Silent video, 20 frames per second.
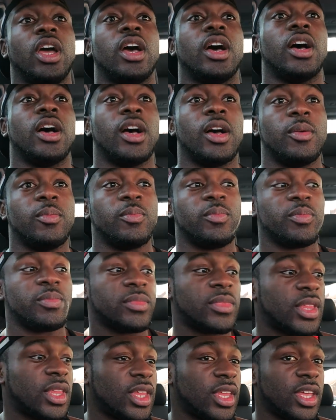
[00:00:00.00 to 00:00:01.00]

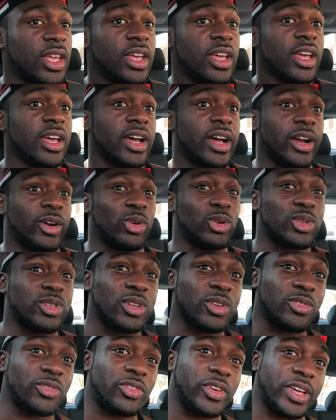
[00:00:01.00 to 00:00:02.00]
Um, and
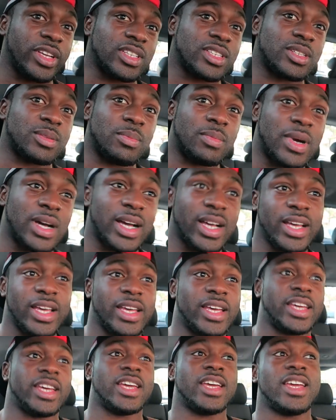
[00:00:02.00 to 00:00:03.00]
also fixed
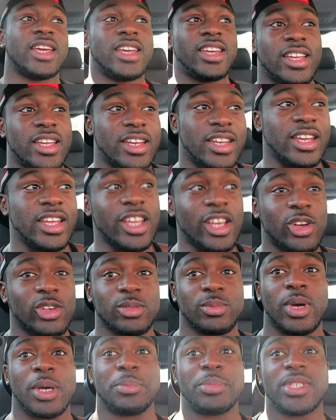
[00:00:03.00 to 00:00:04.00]
my knee
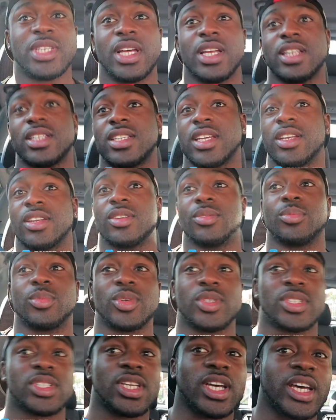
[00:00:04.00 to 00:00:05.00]
because my patellar
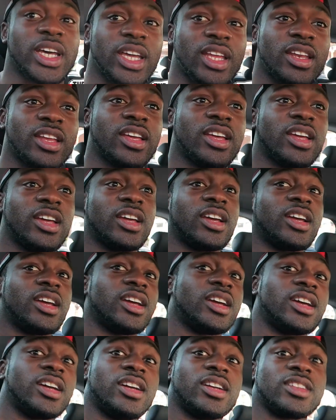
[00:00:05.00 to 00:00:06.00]
tendon was tight.
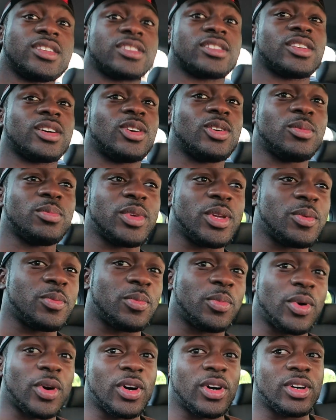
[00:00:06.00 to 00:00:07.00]
Told me
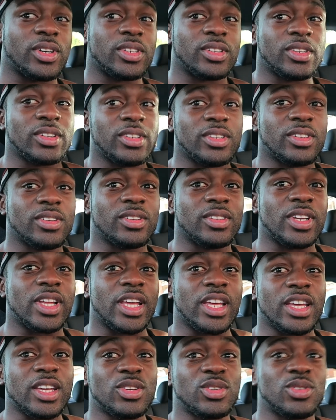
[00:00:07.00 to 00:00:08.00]
what
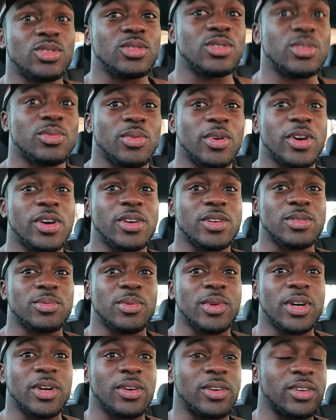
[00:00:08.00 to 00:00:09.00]
the issues were as
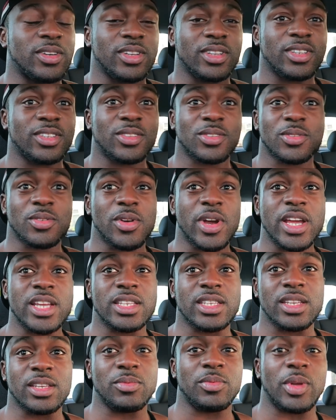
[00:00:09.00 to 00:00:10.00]
well. It's
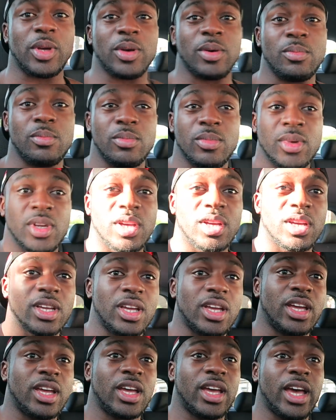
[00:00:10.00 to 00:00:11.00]
crazy
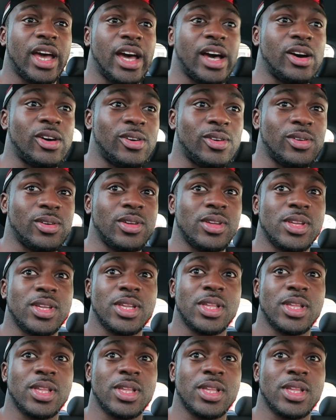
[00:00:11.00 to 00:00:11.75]
um, how